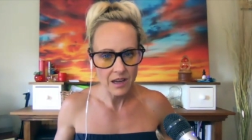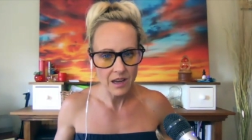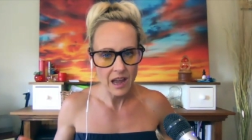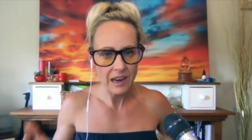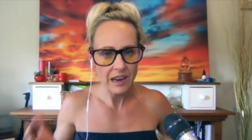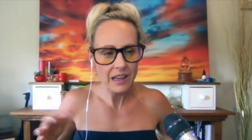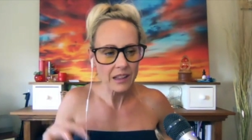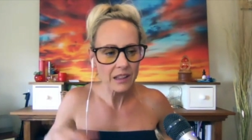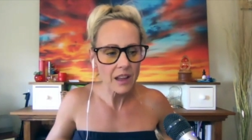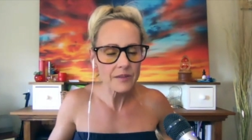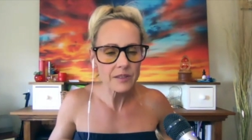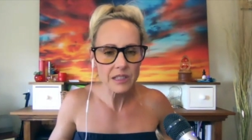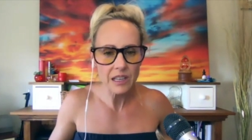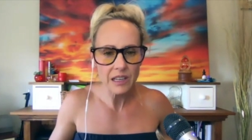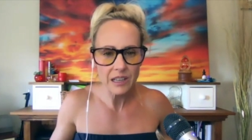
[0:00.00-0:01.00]
and I love
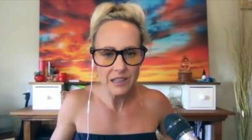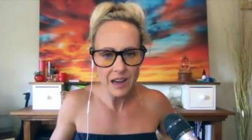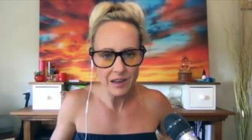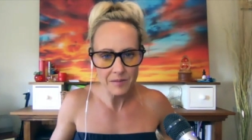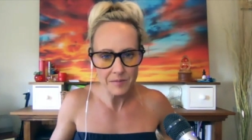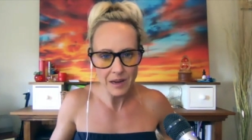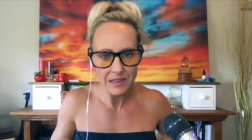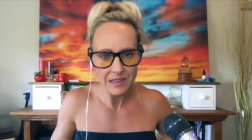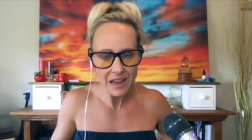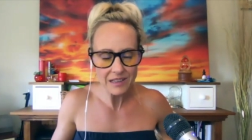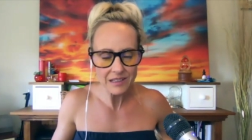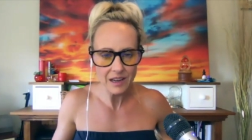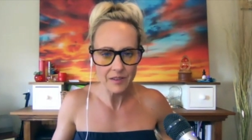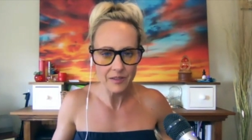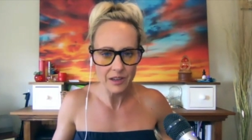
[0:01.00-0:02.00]
sitting down at my
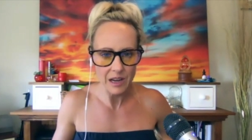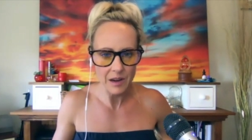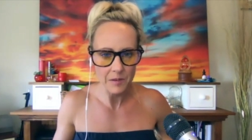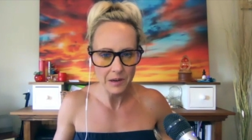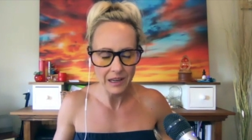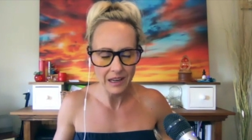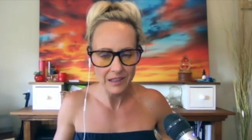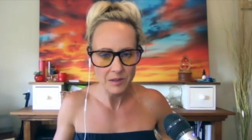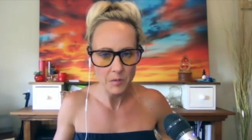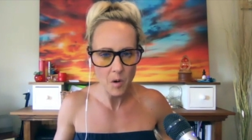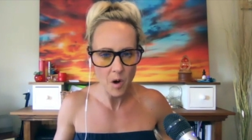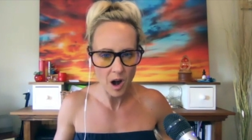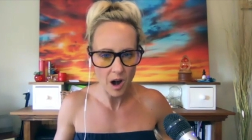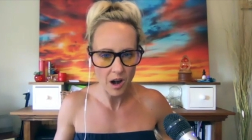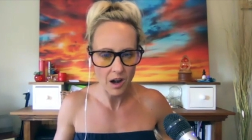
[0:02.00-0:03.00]
desk every day when I get to
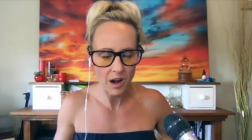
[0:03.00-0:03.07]
work.